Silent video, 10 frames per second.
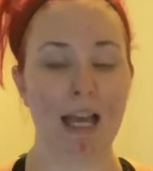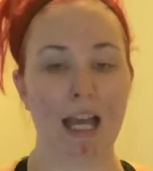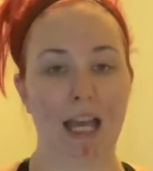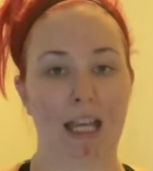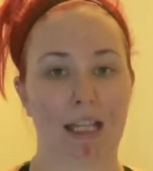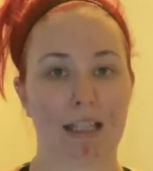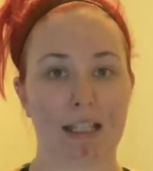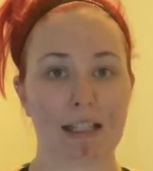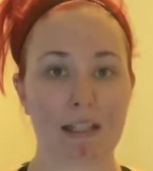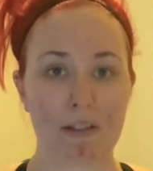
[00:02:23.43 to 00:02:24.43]
And
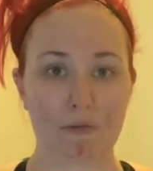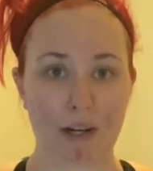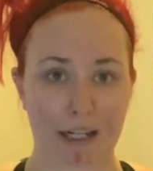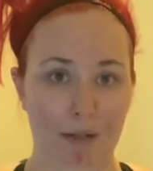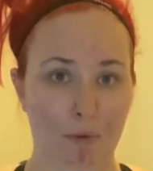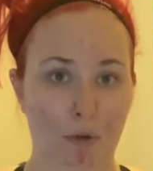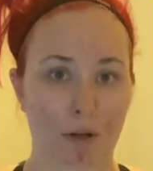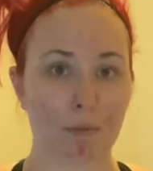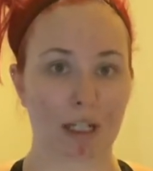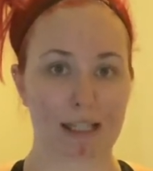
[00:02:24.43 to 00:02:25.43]
this is very
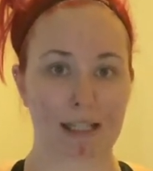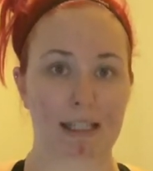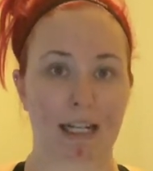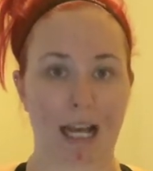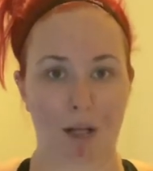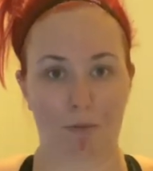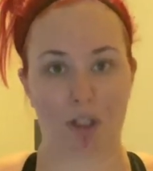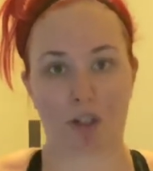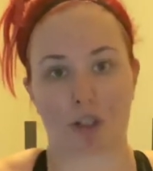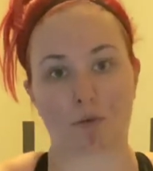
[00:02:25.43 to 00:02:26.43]
important because it's going to help
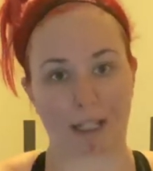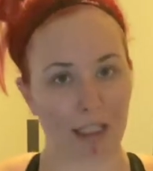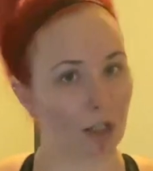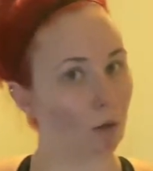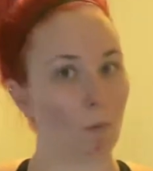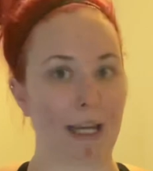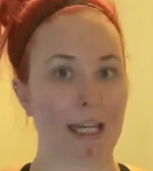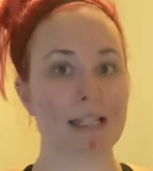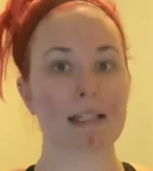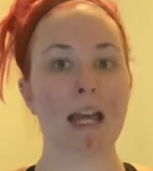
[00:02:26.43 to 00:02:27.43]
to shrink your
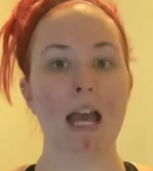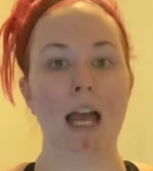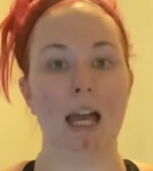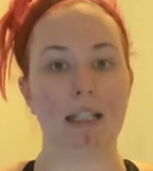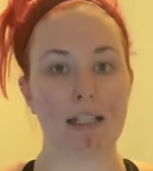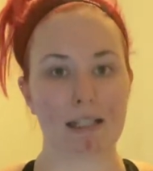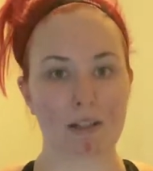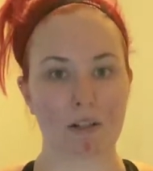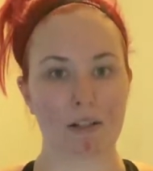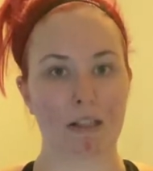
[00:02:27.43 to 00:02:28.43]
waist. And this is
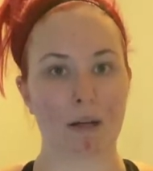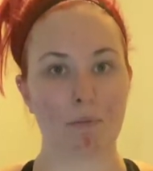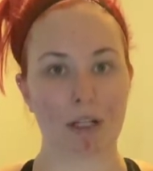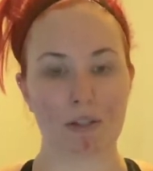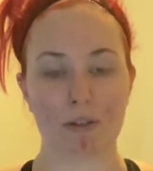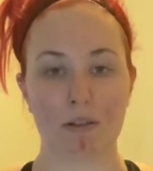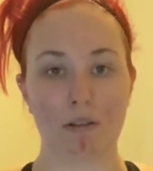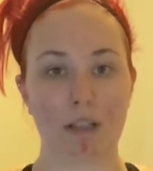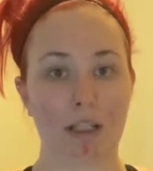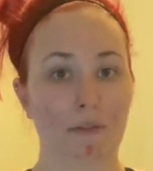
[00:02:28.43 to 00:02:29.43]
also that
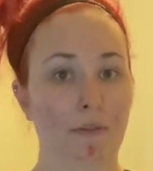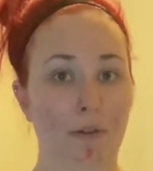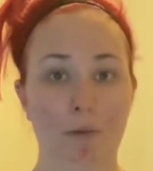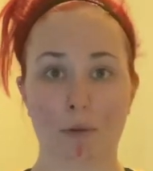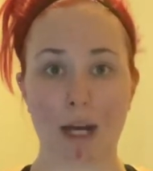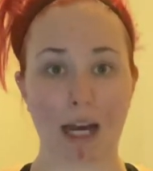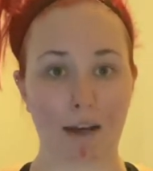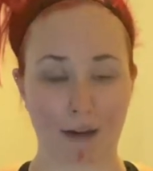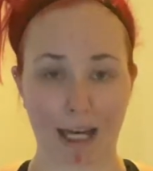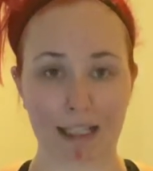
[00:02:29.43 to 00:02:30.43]
muscle, if you
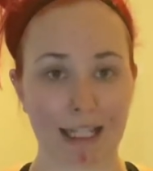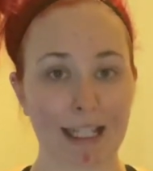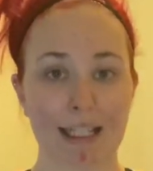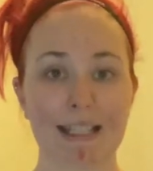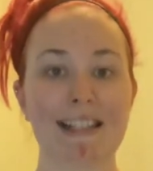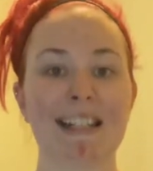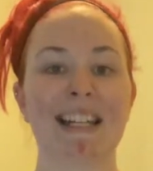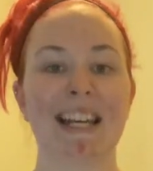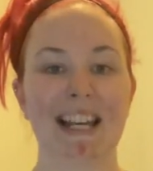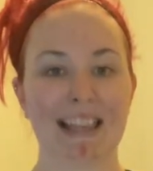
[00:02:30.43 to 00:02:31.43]
have had kids,
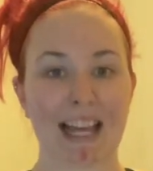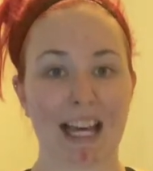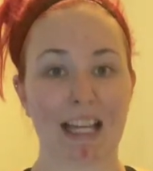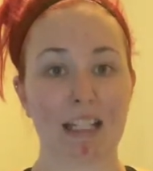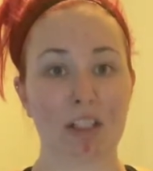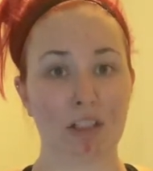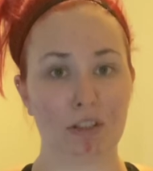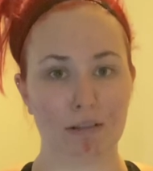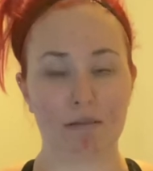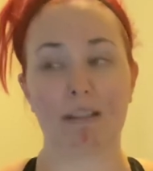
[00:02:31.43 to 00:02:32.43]
that
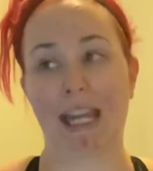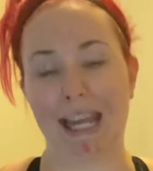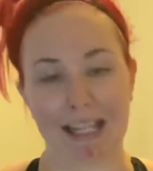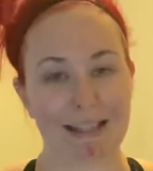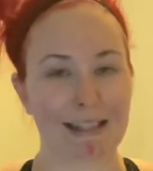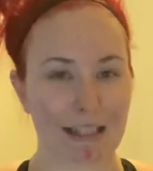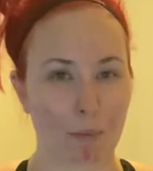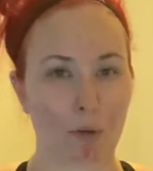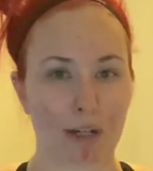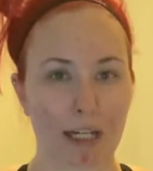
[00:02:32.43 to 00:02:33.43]
you can
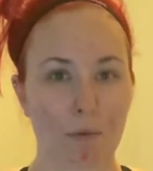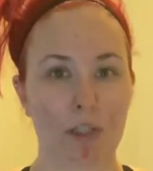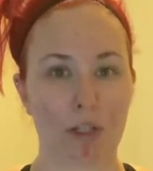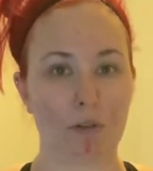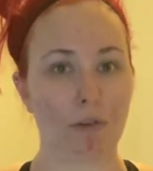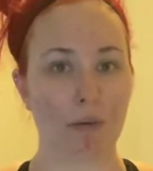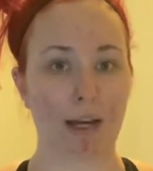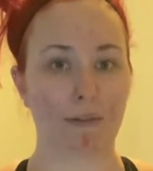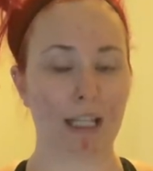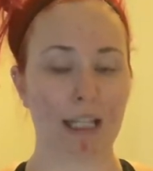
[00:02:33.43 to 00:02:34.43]
separate when you do
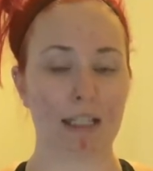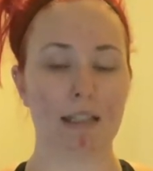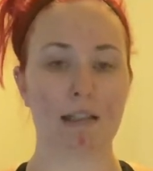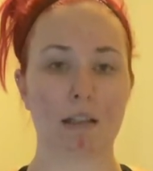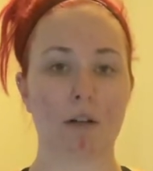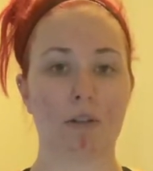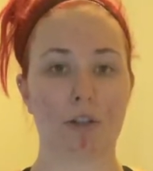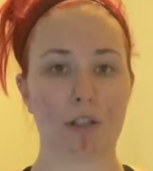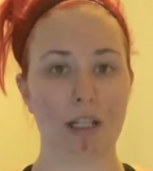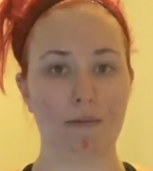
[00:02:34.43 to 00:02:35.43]
have kids. So your
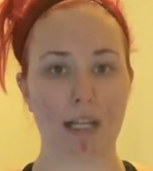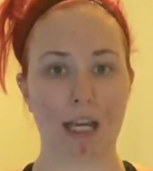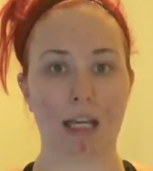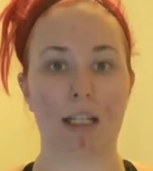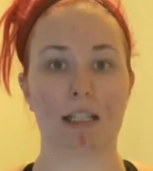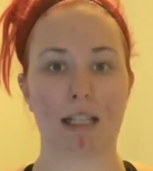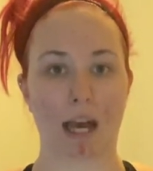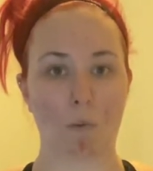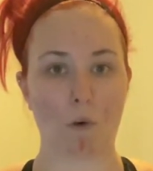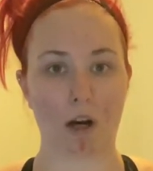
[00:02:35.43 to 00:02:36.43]
TBA is
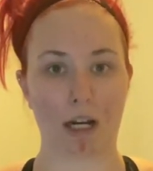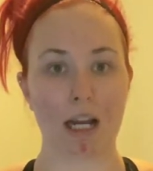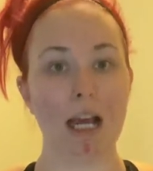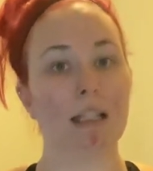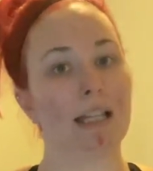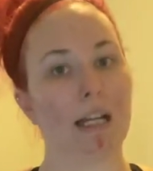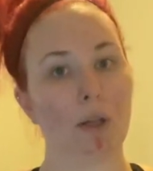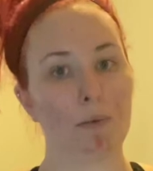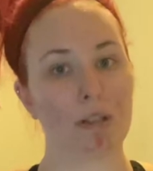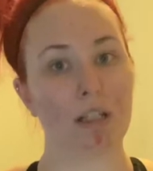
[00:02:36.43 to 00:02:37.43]
that one that
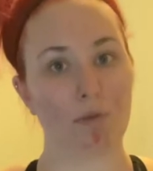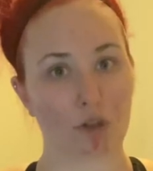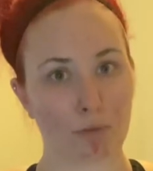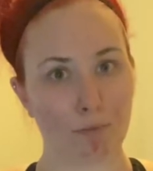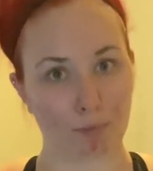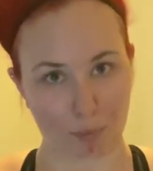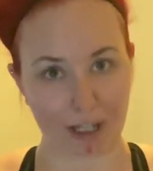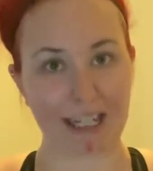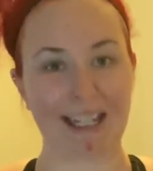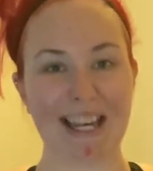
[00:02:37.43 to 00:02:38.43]
helps to
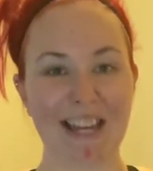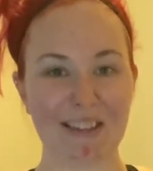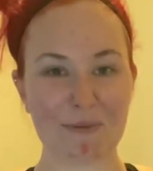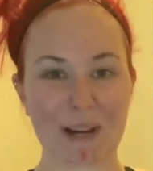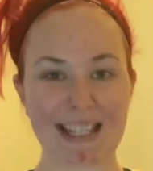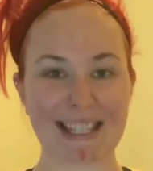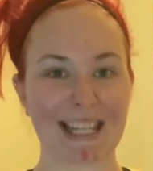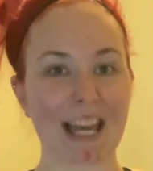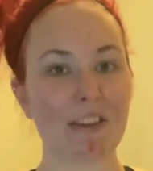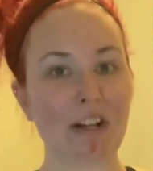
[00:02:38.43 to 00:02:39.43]
bring the waist
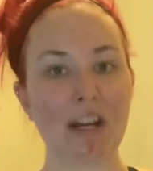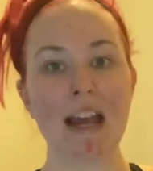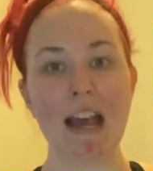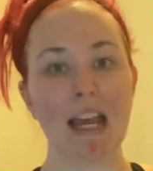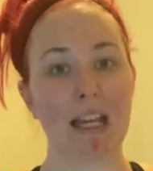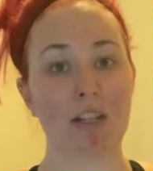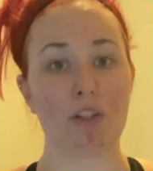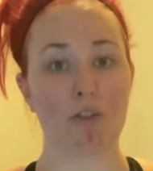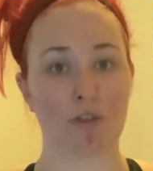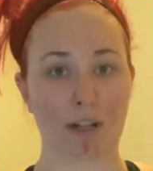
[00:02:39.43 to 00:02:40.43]
together and
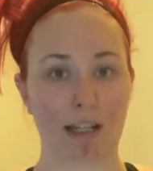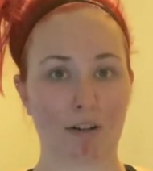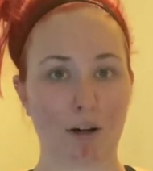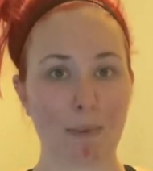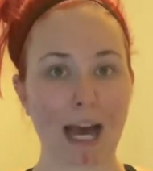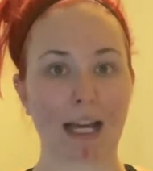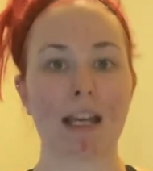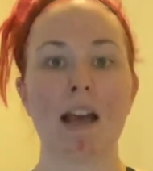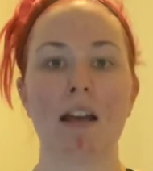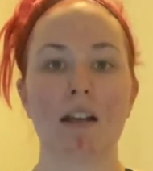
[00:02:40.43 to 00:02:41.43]
to shrink it all back.
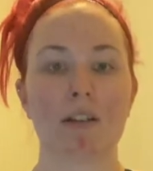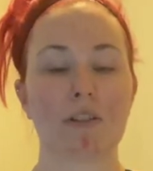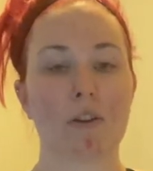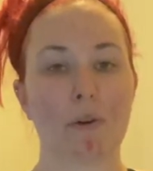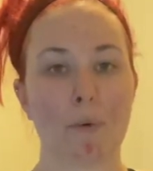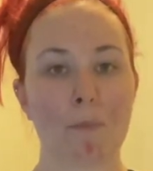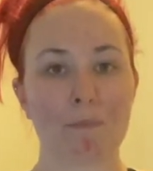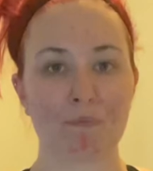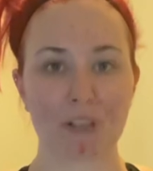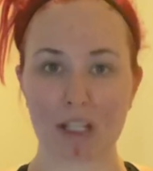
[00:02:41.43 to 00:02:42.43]
So
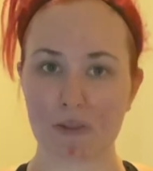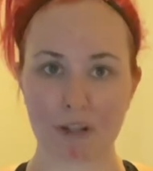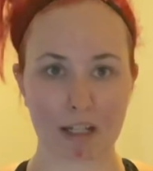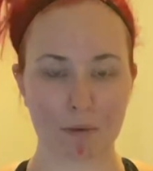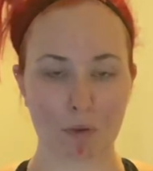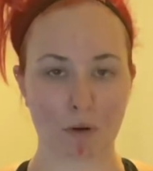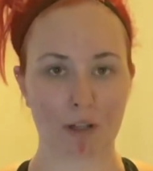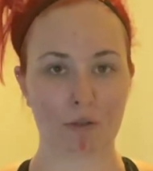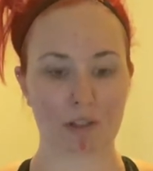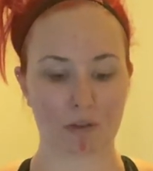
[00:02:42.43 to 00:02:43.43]
is very
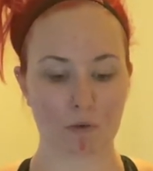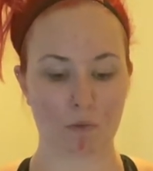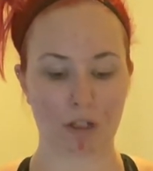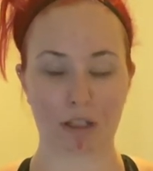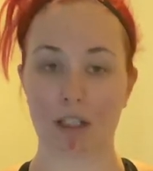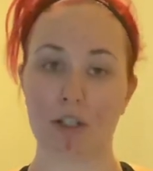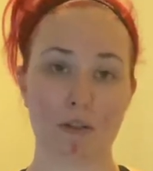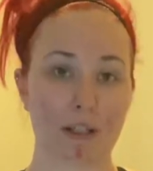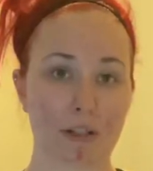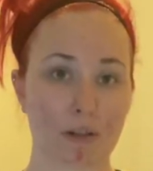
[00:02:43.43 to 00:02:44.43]
important. So we're going to do
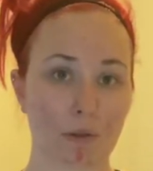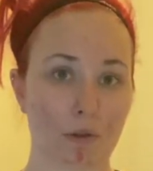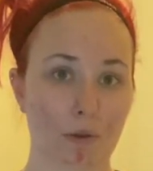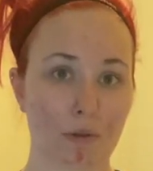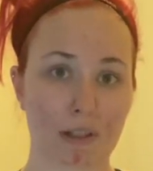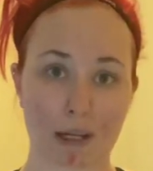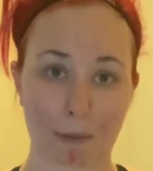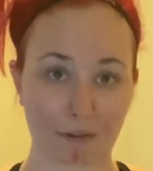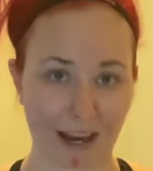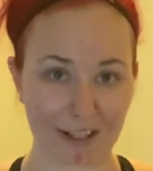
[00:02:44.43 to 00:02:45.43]
this through
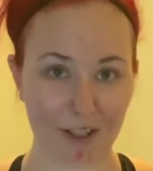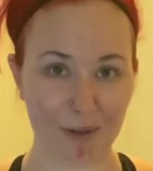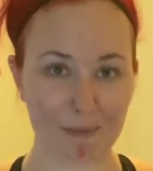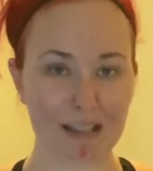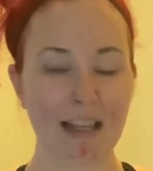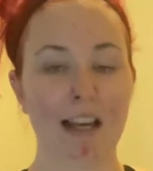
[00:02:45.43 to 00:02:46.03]
stomach vacuums.